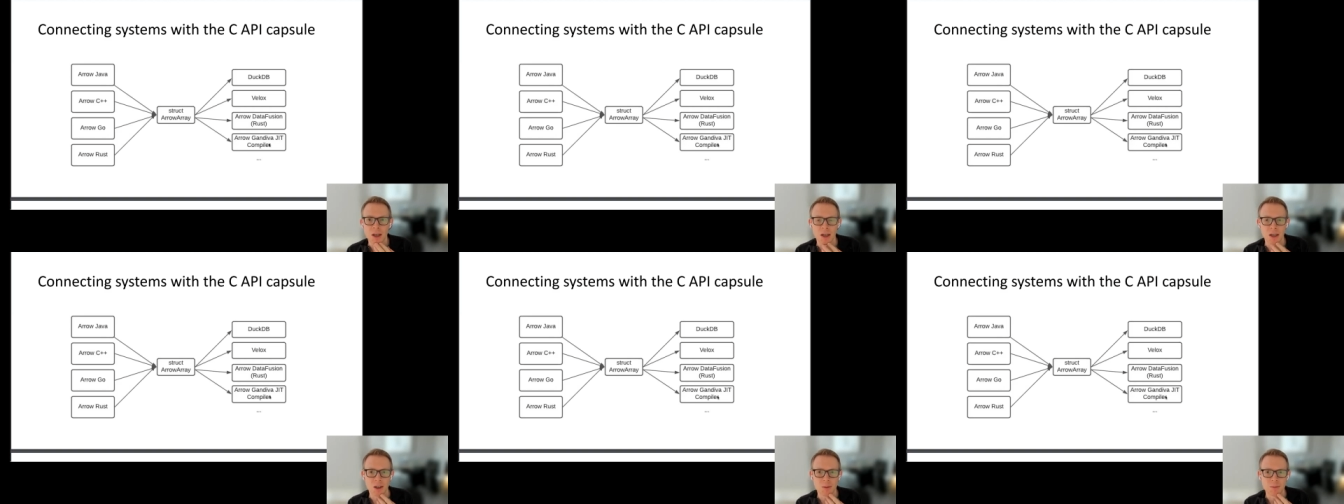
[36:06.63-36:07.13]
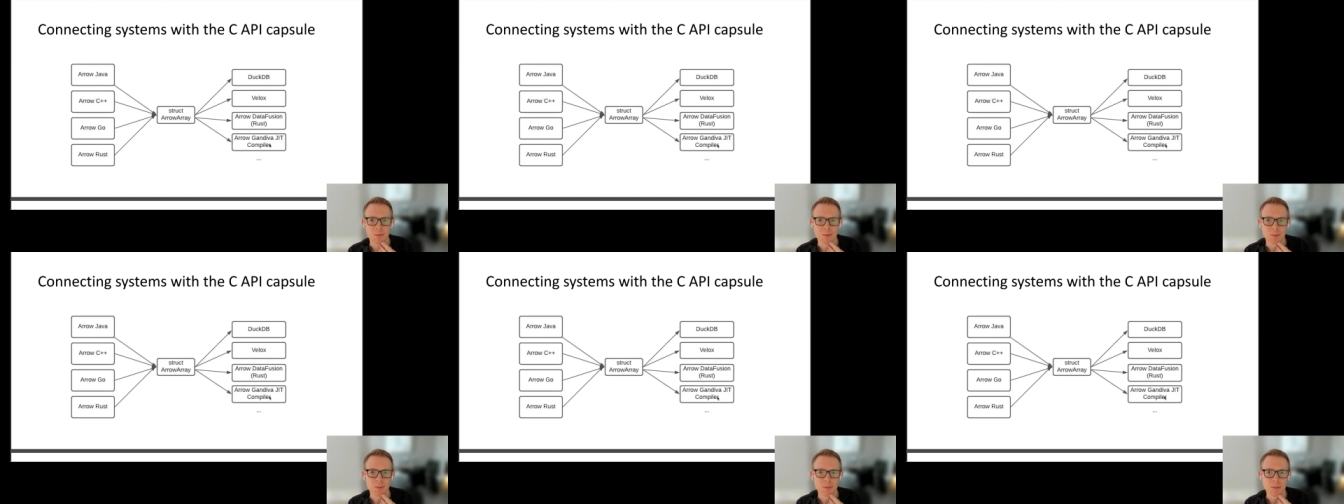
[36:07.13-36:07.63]
um,
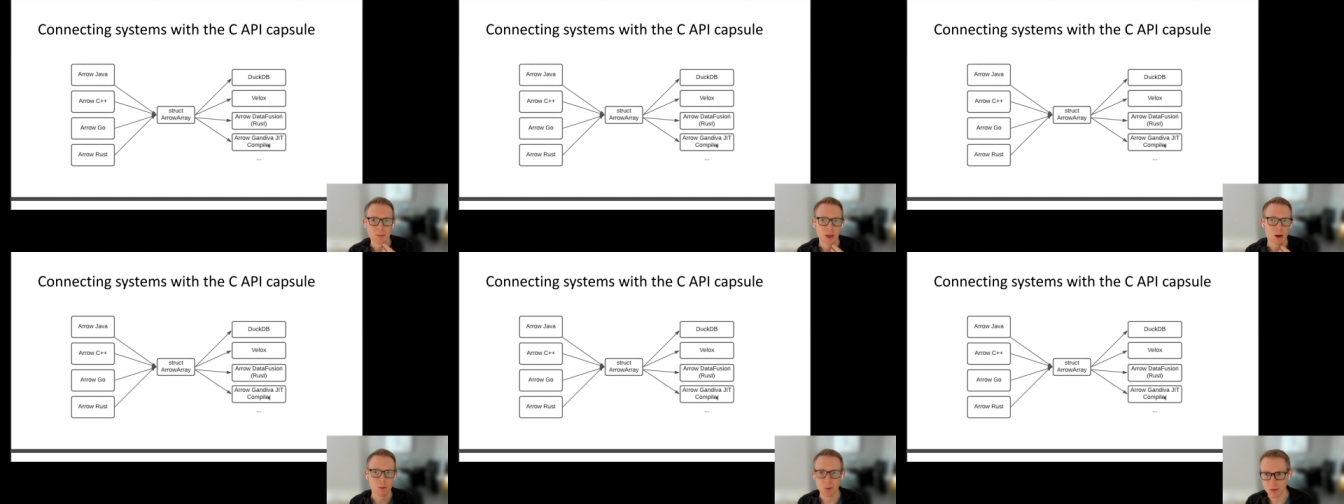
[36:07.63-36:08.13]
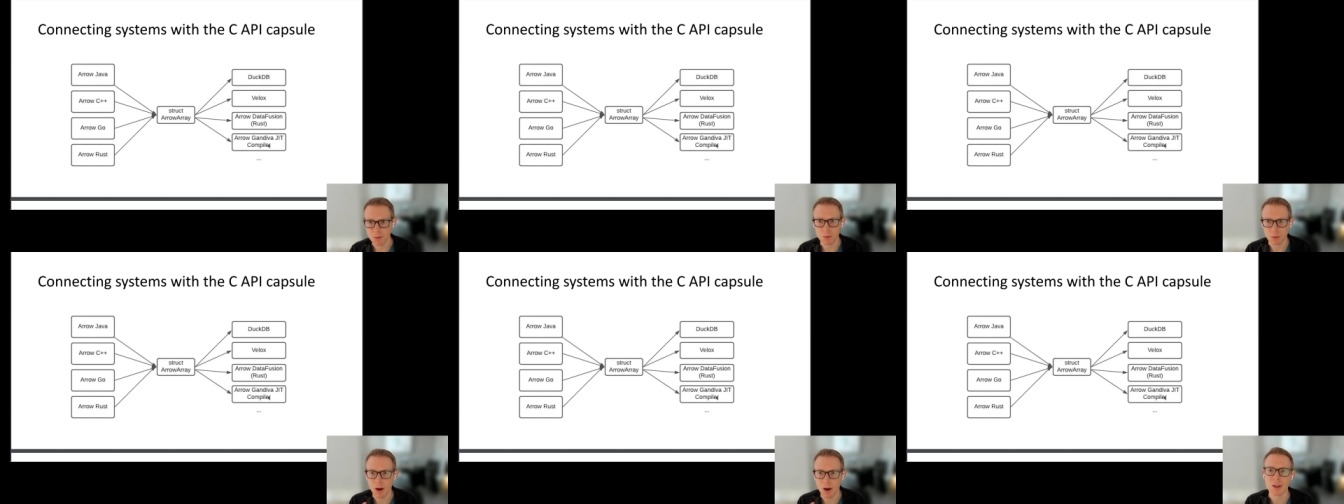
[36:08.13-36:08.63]
you know, with
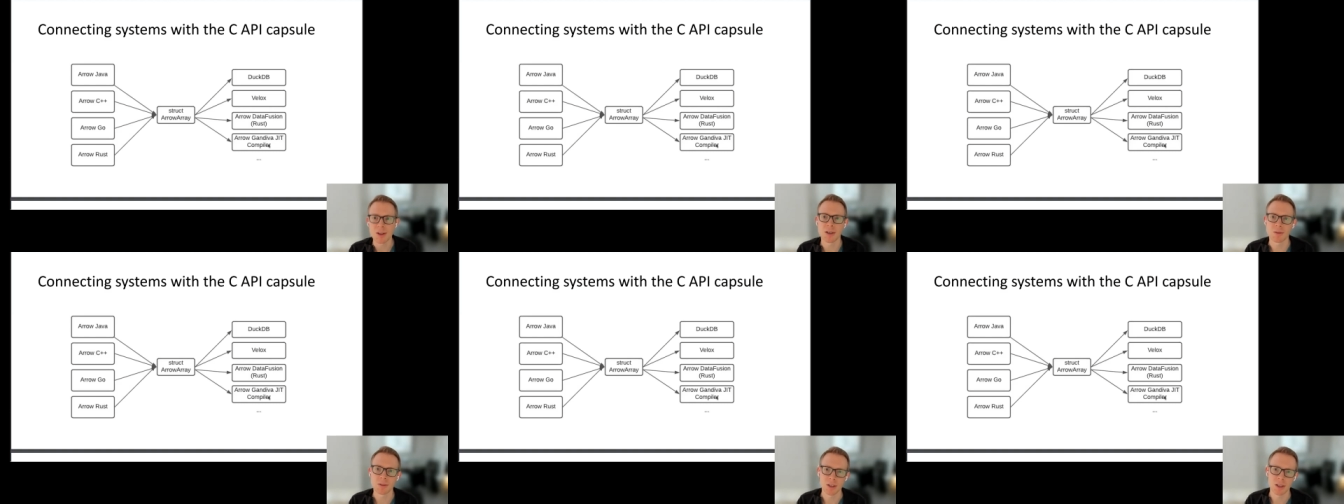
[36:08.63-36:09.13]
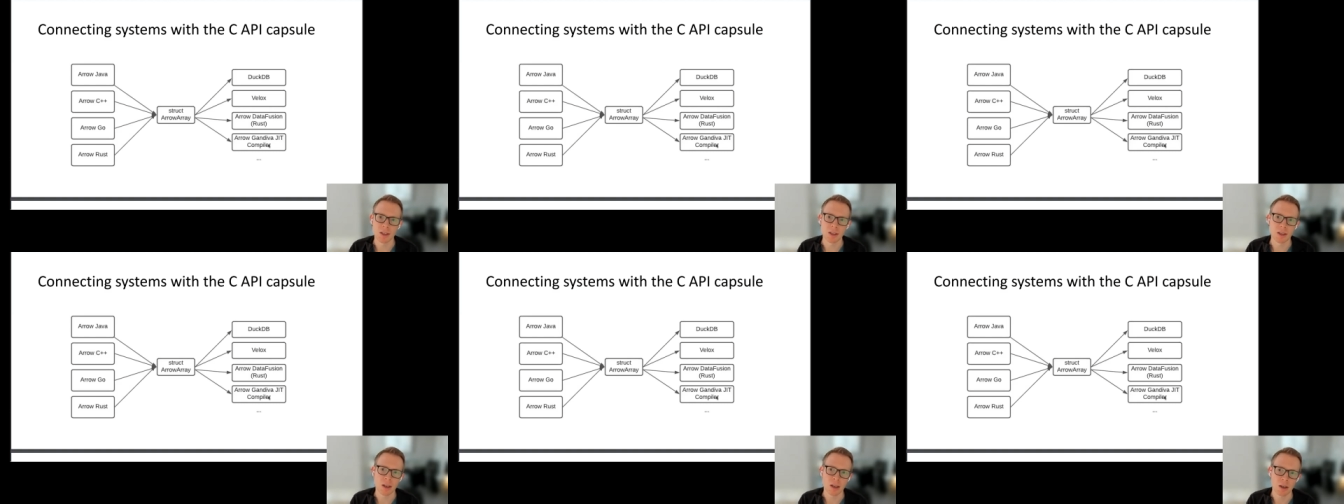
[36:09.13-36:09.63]

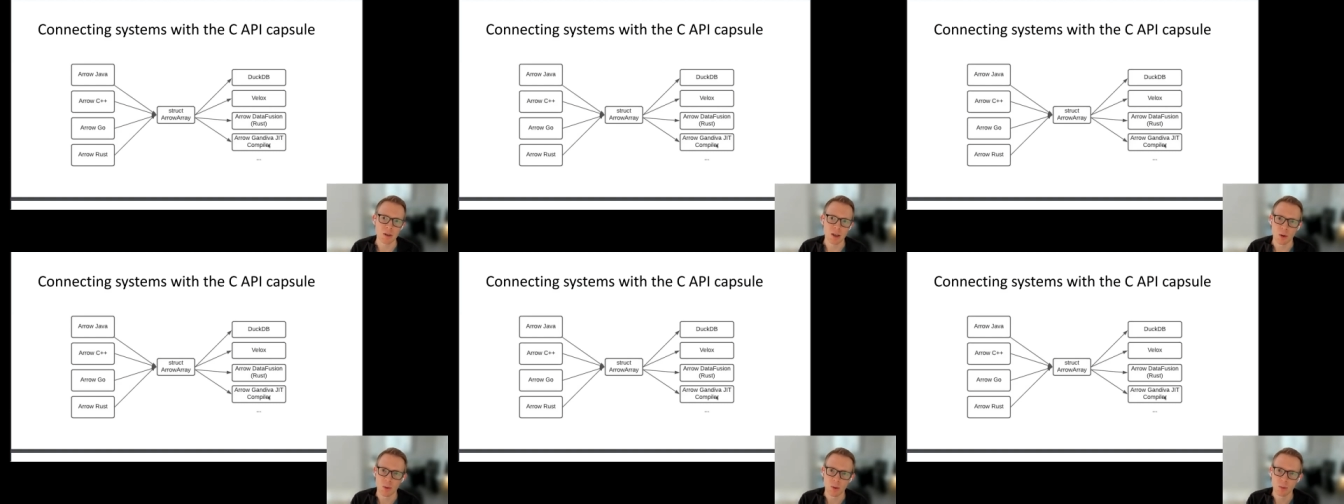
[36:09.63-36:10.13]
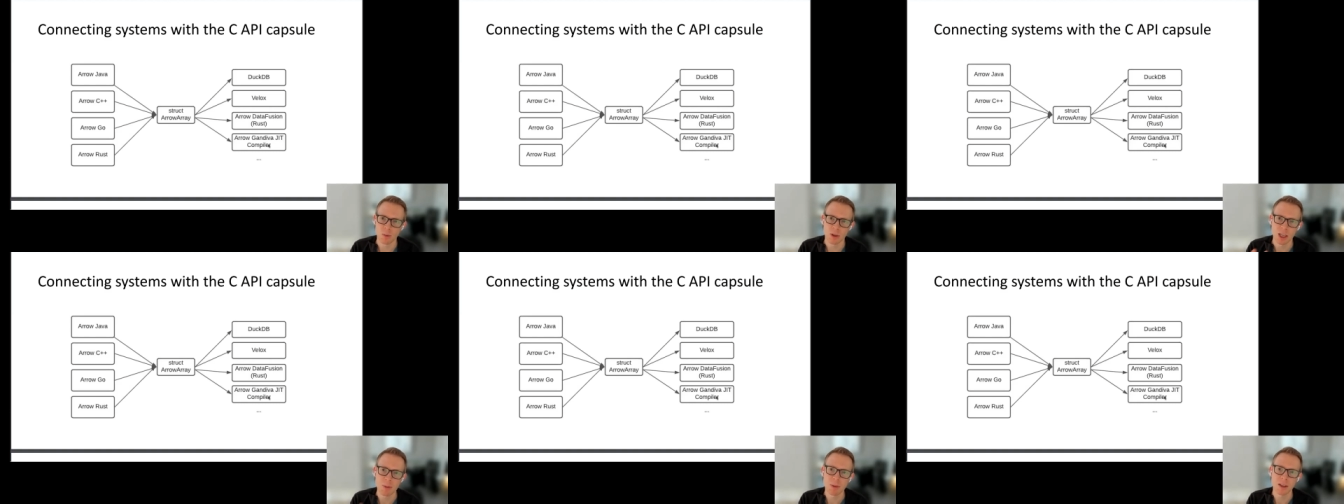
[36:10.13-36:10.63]
relatively, uh, you know,
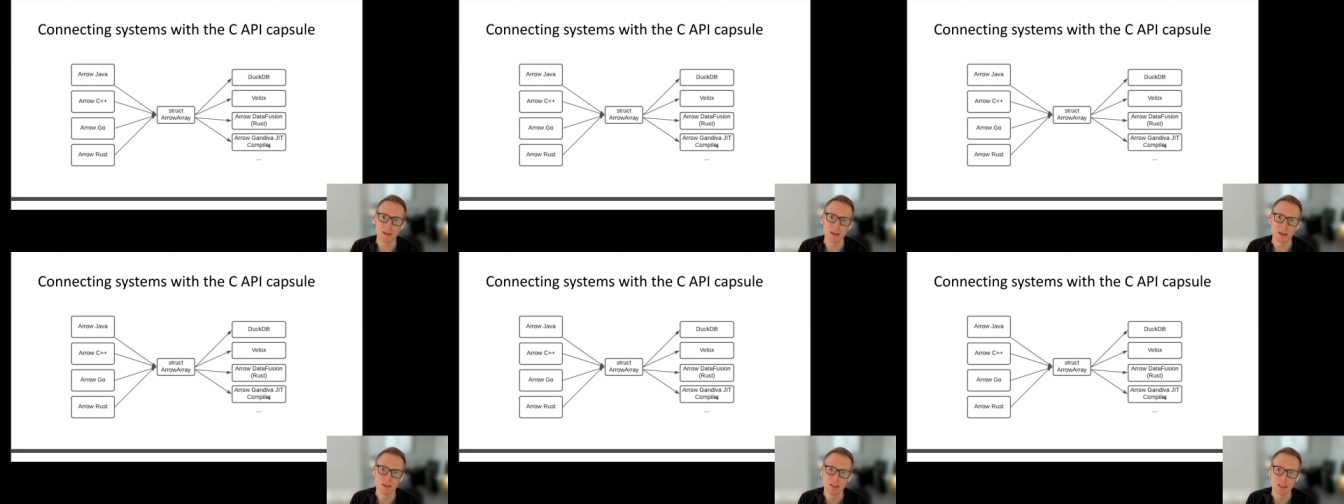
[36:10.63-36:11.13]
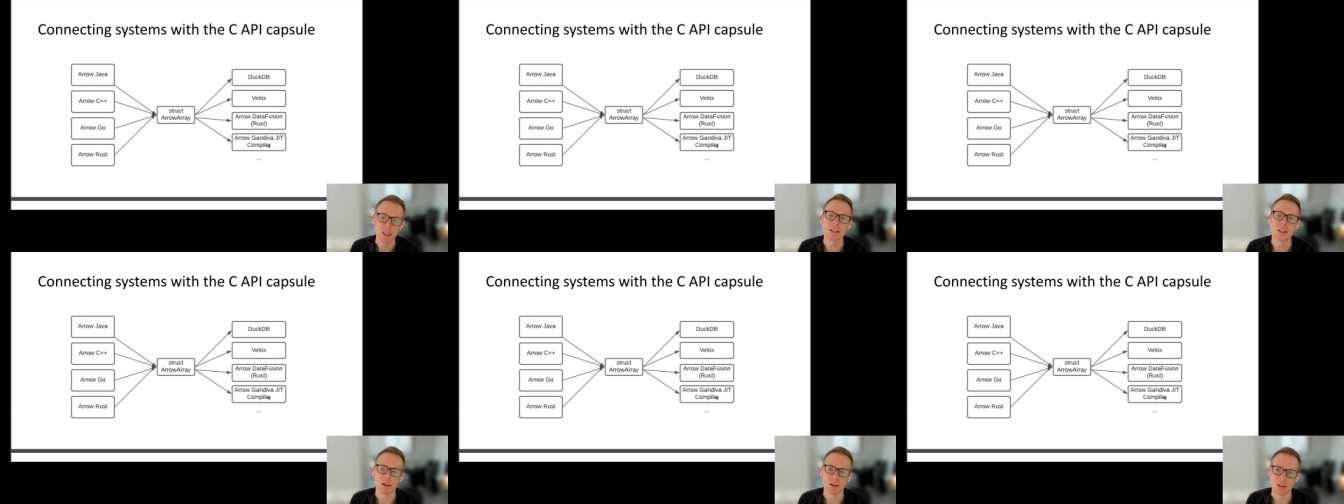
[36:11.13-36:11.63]
keeping the the
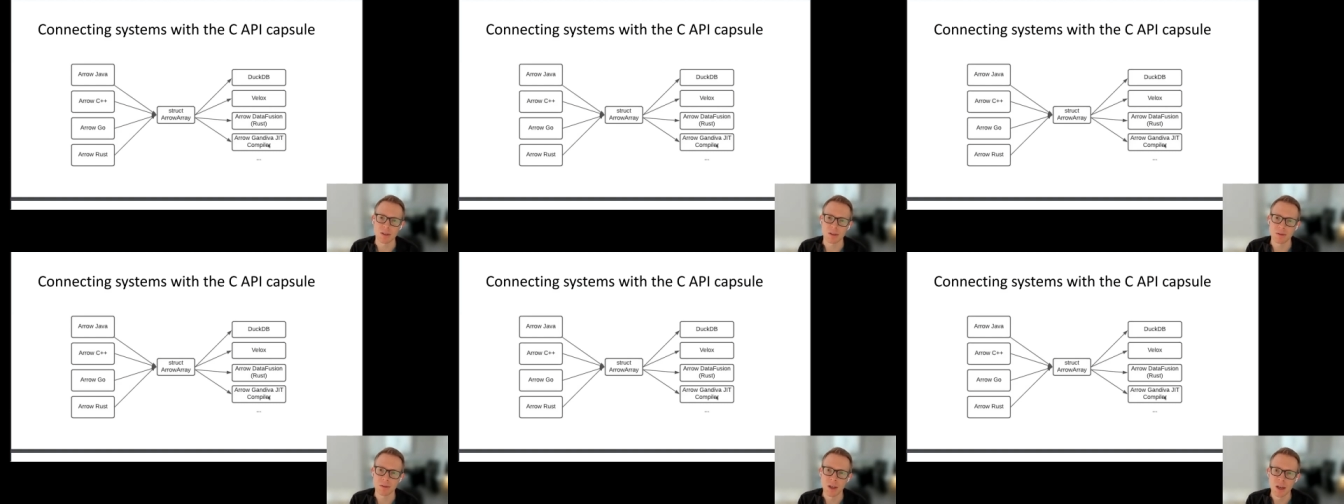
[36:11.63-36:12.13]
details of